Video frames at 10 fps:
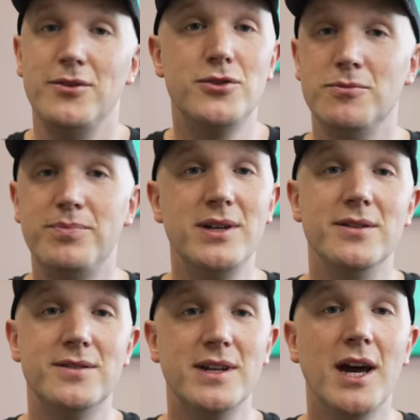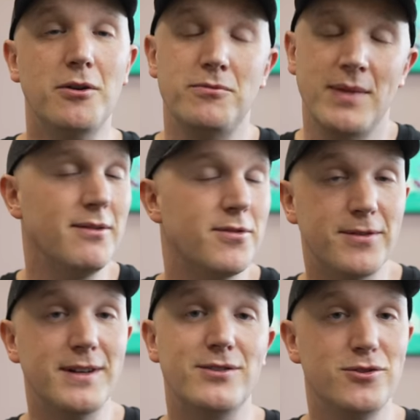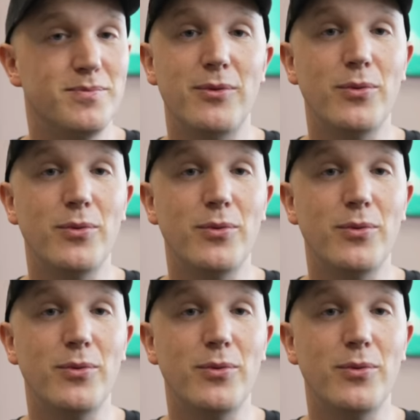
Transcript: you should be good to go. Everything should be